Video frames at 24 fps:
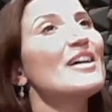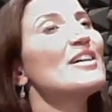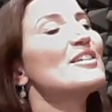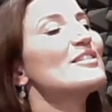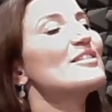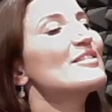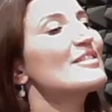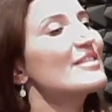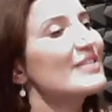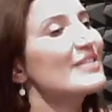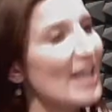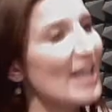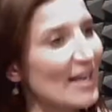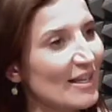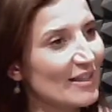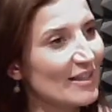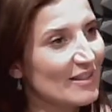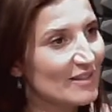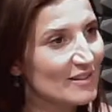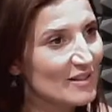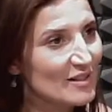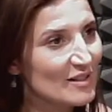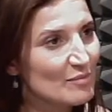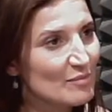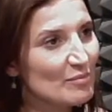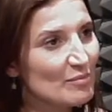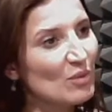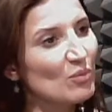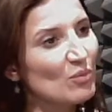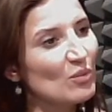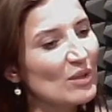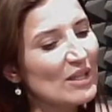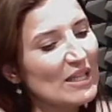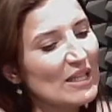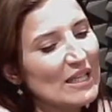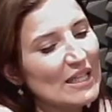seconds, but
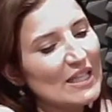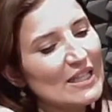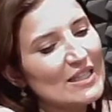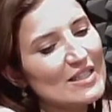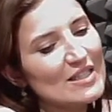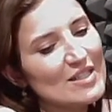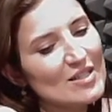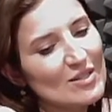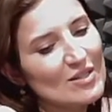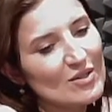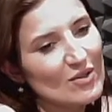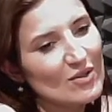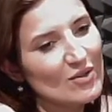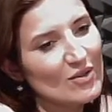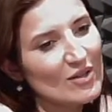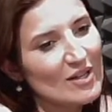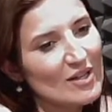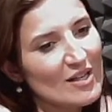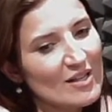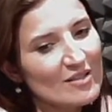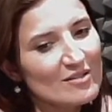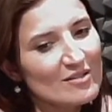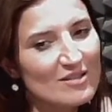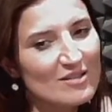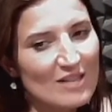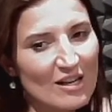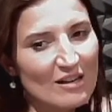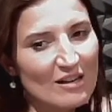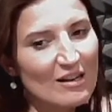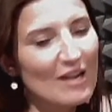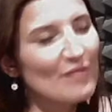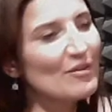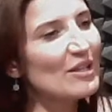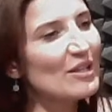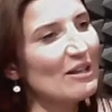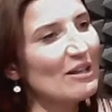we need to start
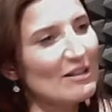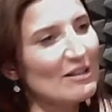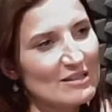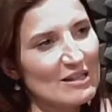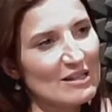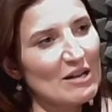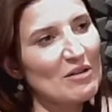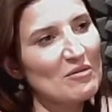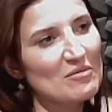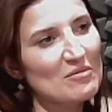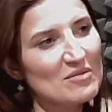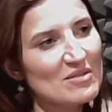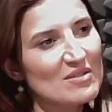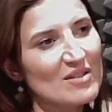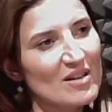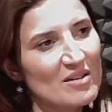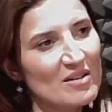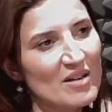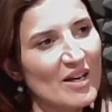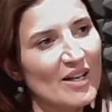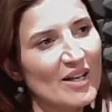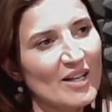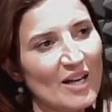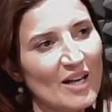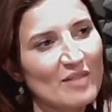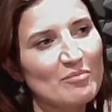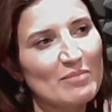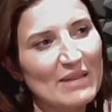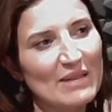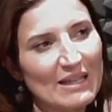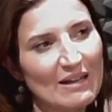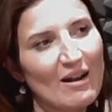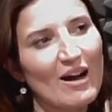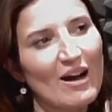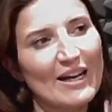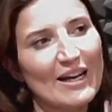loving ourselves and
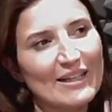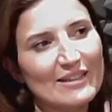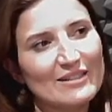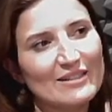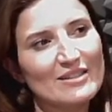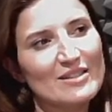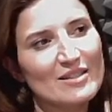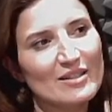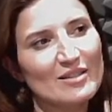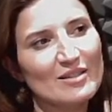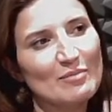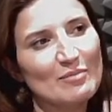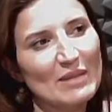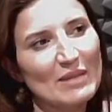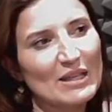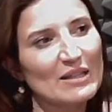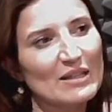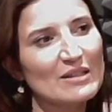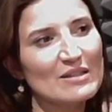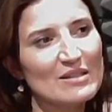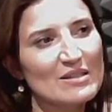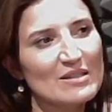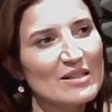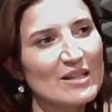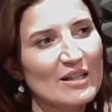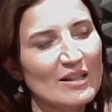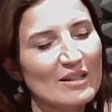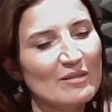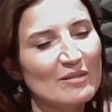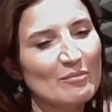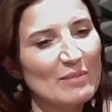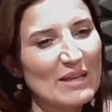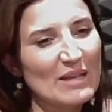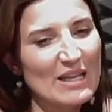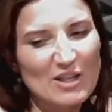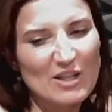be kind, because
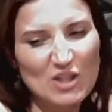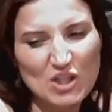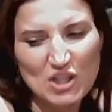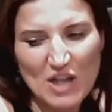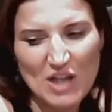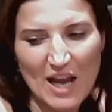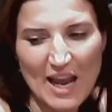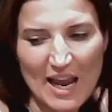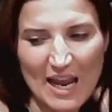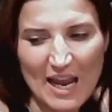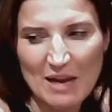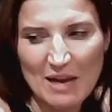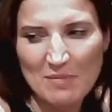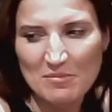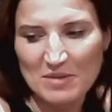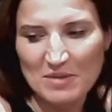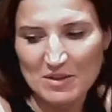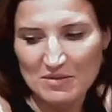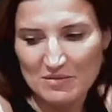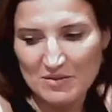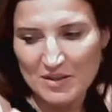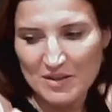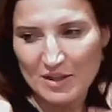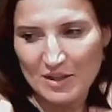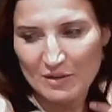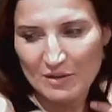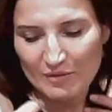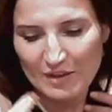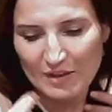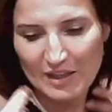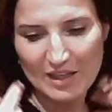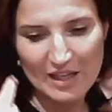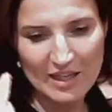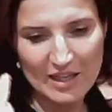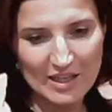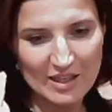being ashamed and
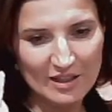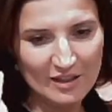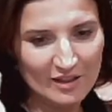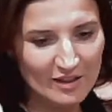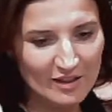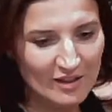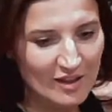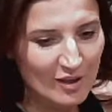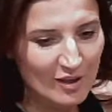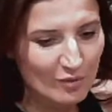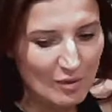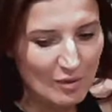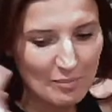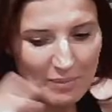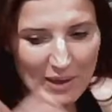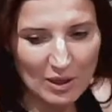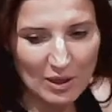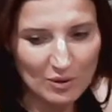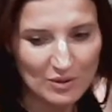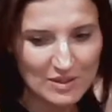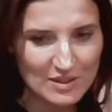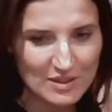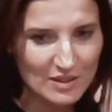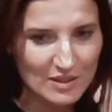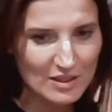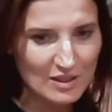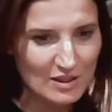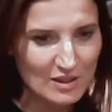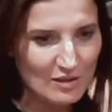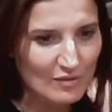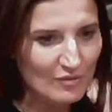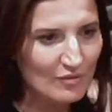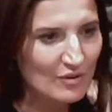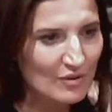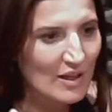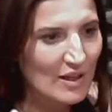feeling repulsive,